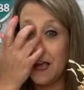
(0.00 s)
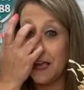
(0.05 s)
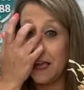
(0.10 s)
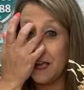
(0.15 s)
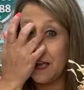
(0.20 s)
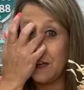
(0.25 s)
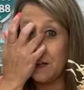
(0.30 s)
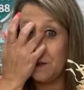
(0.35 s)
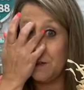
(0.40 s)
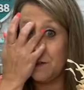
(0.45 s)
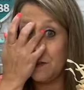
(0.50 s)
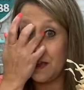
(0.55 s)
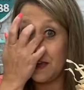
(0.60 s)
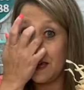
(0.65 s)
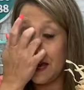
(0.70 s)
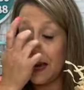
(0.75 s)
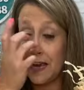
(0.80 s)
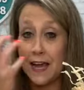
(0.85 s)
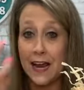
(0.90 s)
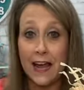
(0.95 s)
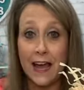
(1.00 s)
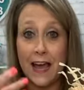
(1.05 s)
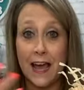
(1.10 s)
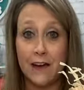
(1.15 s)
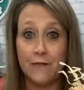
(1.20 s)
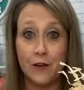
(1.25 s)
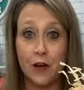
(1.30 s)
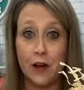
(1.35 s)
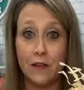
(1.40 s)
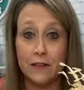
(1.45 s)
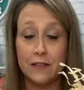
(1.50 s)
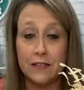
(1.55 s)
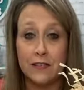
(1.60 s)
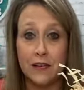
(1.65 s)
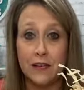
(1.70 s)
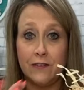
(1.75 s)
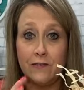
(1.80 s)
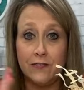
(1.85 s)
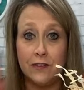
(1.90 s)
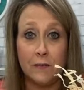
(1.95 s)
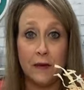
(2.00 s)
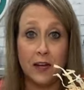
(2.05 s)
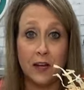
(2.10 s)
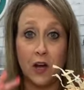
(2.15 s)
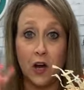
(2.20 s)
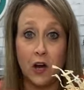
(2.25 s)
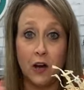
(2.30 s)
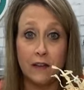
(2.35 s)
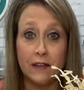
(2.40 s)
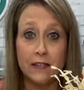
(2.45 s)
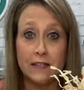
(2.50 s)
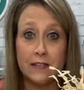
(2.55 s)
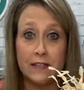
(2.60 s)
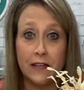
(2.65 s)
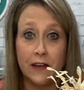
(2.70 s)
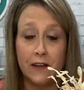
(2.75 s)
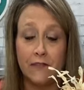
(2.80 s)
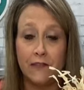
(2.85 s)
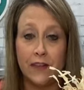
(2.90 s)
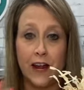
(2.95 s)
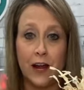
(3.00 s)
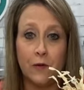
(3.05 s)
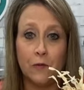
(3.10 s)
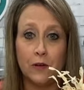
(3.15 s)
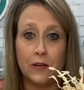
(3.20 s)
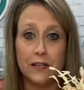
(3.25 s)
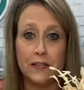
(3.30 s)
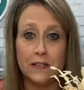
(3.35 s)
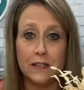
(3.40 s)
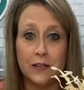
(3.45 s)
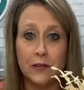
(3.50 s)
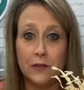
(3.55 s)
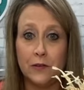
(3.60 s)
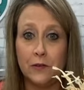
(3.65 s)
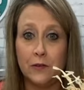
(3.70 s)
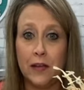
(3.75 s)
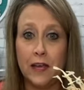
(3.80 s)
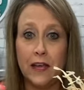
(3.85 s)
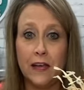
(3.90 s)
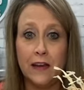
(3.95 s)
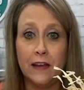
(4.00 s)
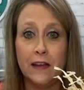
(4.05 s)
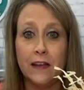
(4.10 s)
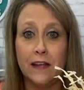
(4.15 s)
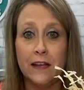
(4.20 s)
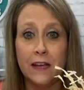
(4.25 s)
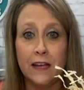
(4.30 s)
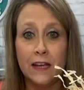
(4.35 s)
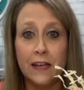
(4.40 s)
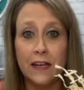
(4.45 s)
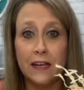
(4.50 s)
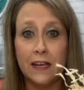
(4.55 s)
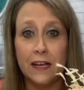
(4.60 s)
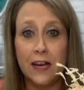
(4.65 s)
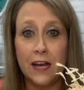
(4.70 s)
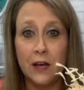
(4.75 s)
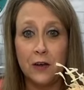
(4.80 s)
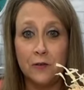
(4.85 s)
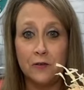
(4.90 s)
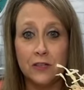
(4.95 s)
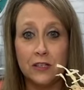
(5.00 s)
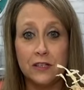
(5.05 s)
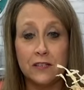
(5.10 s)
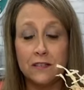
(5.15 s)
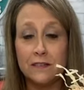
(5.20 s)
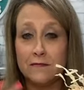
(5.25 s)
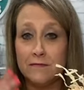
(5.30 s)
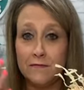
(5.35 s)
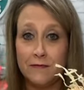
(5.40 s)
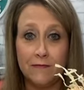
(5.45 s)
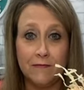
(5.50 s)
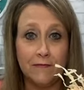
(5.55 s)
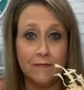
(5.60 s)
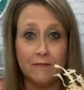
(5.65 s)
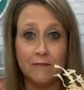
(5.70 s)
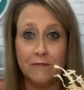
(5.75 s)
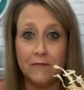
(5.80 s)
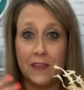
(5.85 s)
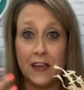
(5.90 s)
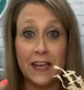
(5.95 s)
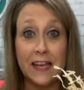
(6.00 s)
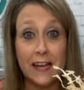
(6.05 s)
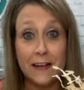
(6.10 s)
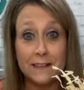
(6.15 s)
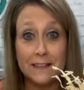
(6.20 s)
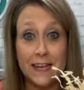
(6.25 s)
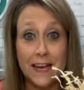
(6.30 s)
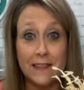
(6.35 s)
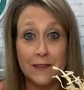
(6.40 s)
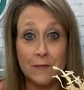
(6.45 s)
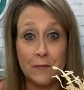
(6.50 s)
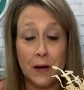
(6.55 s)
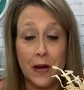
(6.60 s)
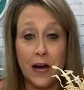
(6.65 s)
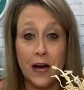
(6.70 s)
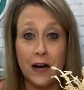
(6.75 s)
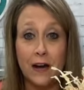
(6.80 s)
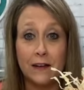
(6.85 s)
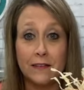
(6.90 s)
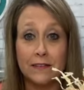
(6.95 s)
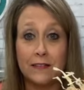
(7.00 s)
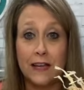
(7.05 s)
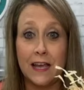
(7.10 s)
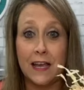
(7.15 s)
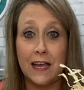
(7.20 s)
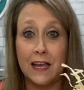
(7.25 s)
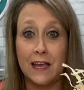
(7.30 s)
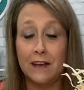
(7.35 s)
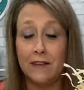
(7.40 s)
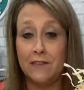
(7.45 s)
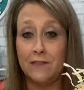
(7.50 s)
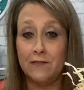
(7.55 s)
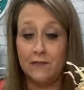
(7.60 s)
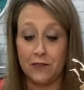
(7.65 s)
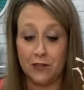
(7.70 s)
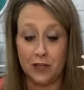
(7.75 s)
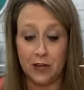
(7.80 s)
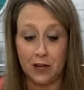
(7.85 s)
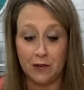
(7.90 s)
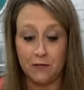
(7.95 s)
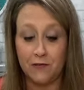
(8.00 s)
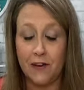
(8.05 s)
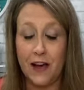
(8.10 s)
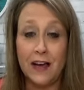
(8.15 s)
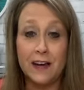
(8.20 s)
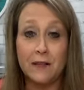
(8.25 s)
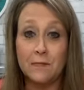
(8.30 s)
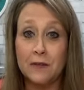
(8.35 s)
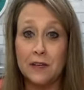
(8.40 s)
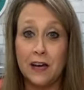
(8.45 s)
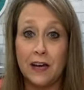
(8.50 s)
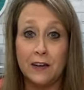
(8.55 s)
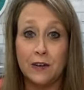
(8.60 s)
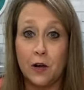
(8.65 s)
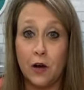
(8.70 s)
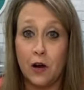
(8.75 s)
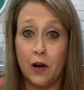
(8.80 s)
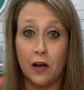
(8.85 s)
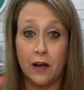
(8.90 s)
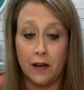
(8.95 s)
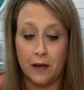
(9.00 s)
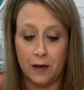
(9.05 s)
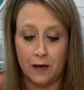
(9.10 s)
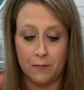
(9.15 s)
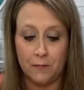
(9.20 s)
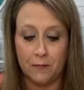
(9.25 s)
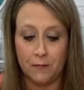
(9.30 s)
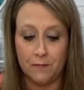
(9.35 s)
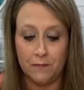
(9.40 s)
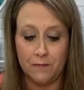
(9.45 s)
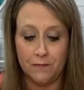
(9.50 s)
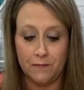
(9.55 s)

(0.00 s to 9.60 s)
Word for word: and you think, I got to have all the stuff to make all this stuff that I want to do. And, you know, just think outside the box and, you know, find a, a, a